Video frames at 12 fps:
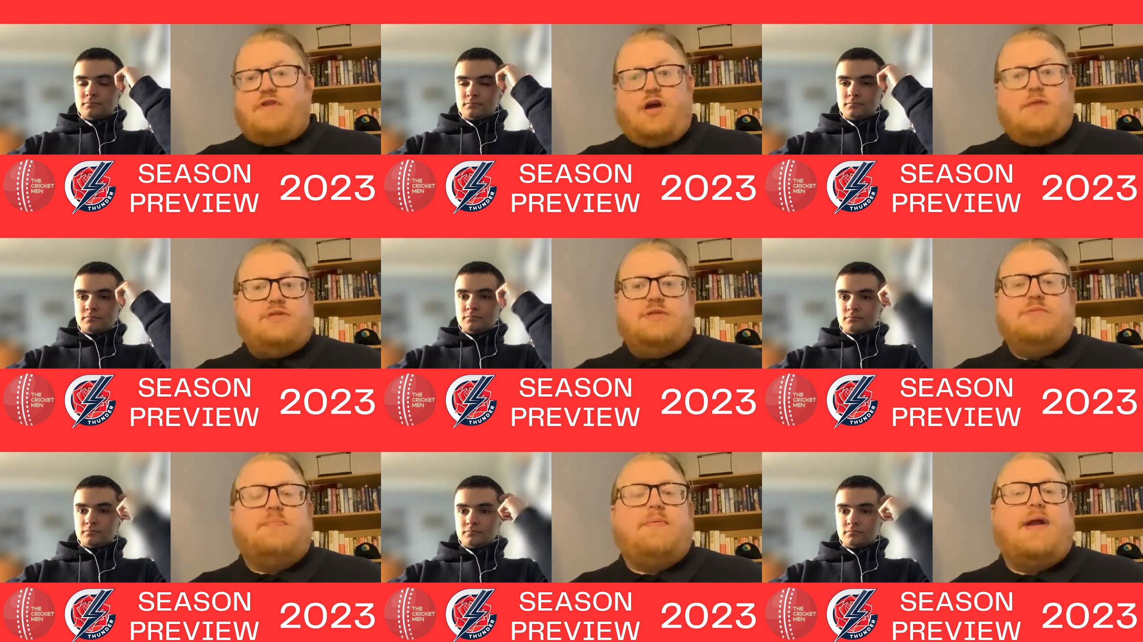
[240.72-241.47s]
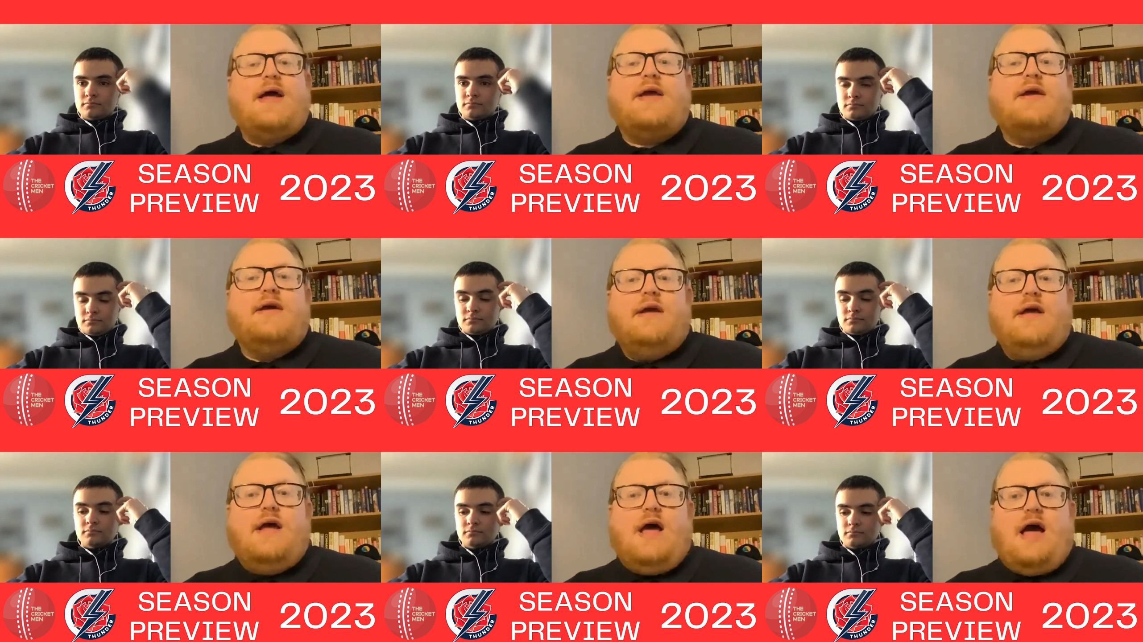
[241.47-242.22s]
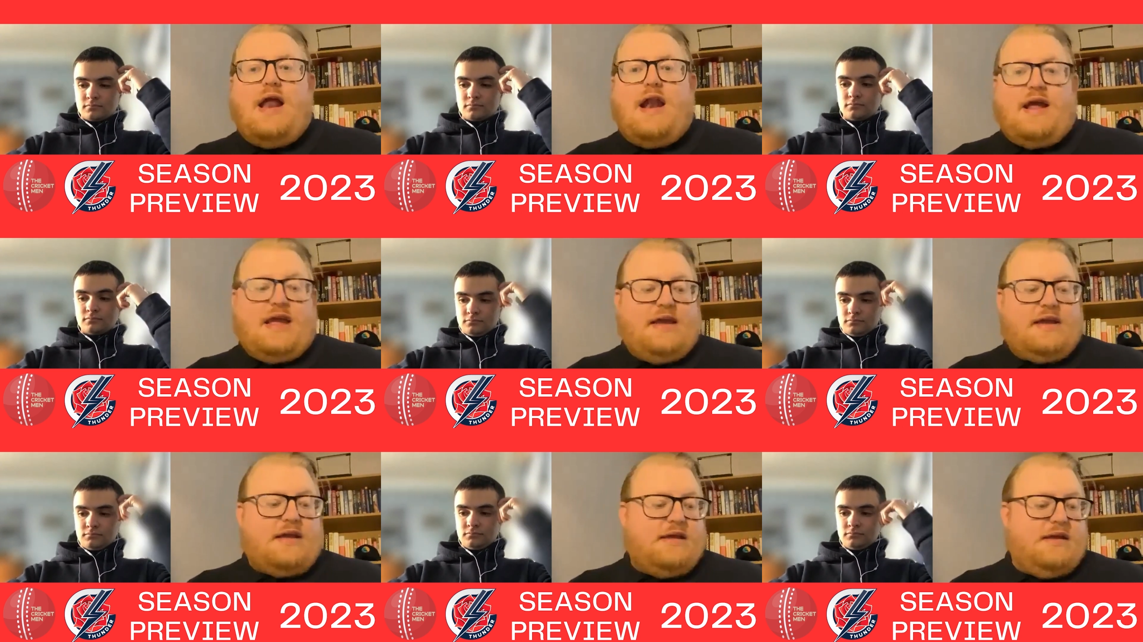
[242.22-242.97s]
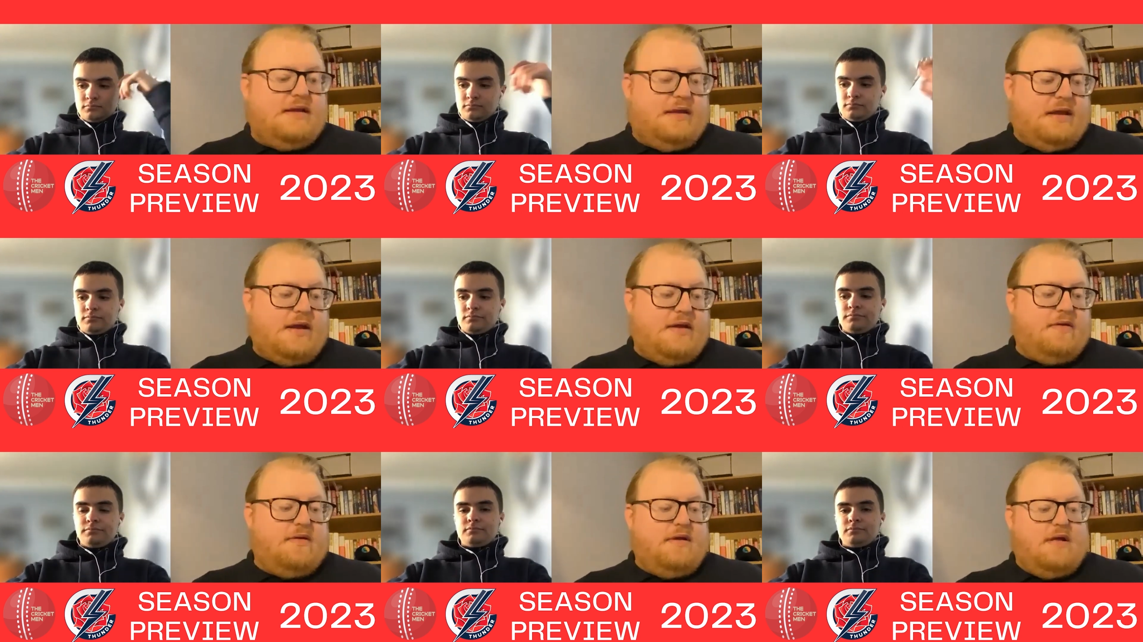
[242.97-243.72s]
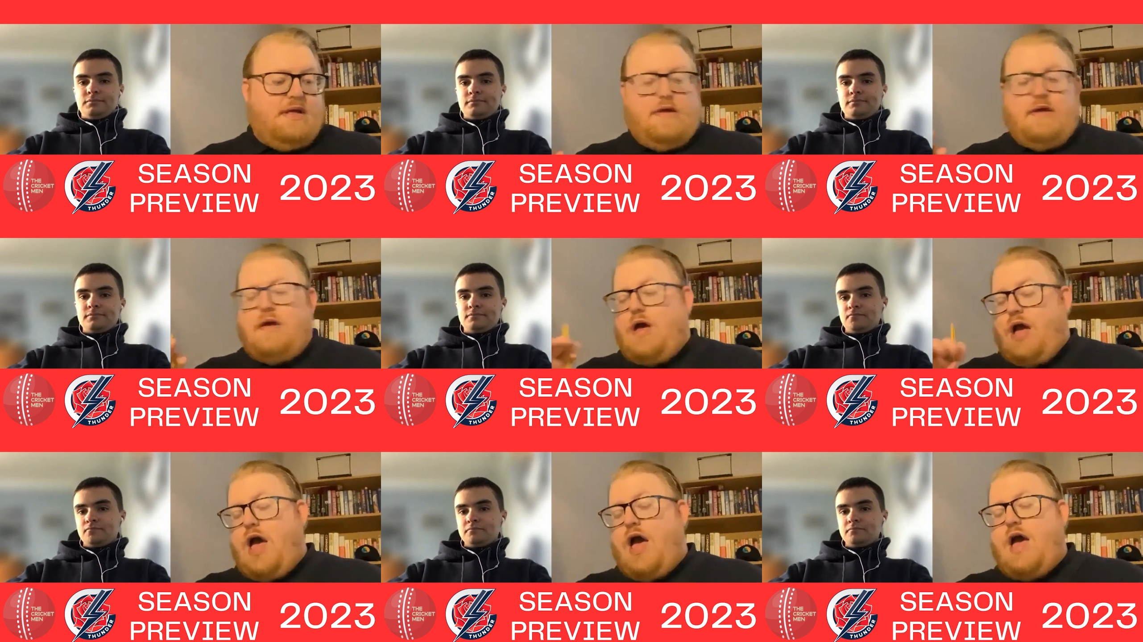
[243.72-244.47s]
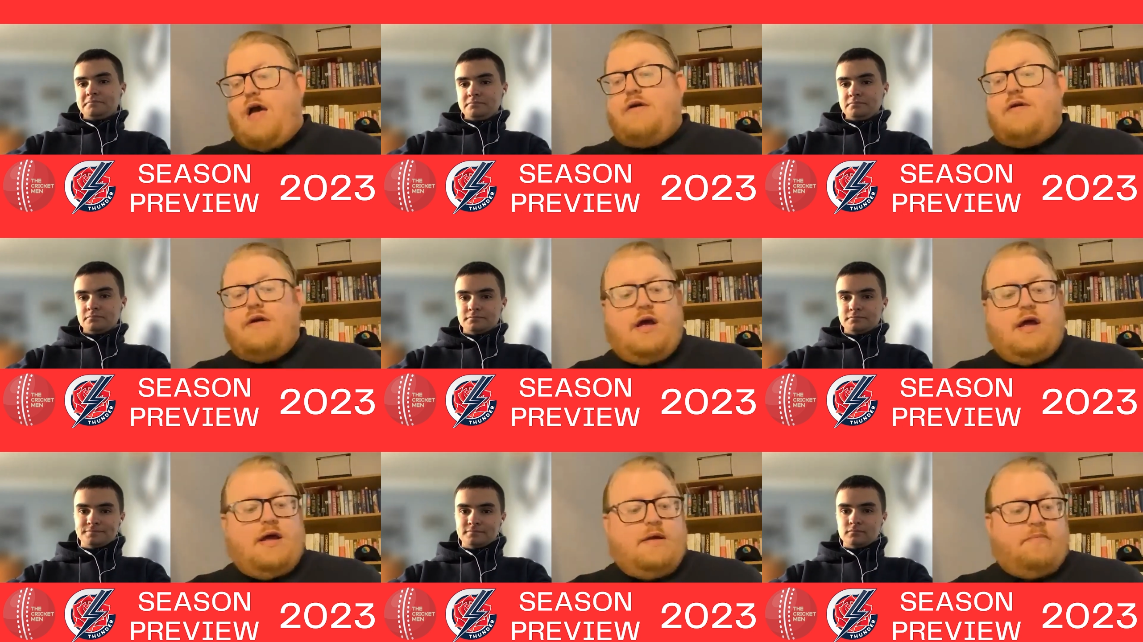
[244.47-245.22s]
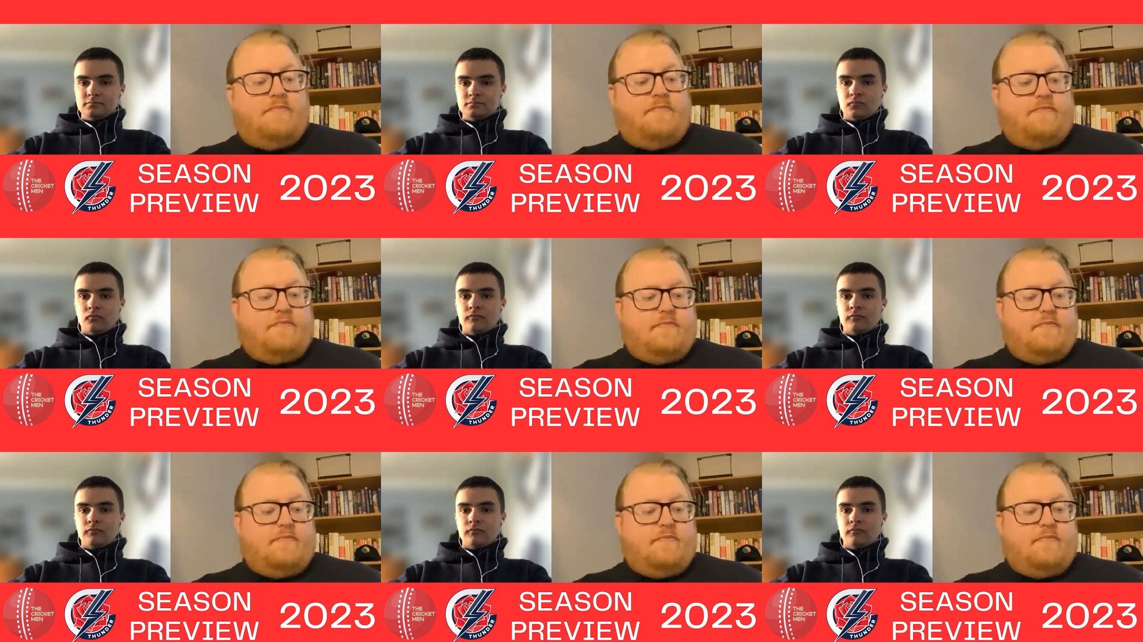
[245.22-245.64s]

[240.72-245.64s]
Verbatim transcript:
Speaker 1: time she was playing. And I think you know her um,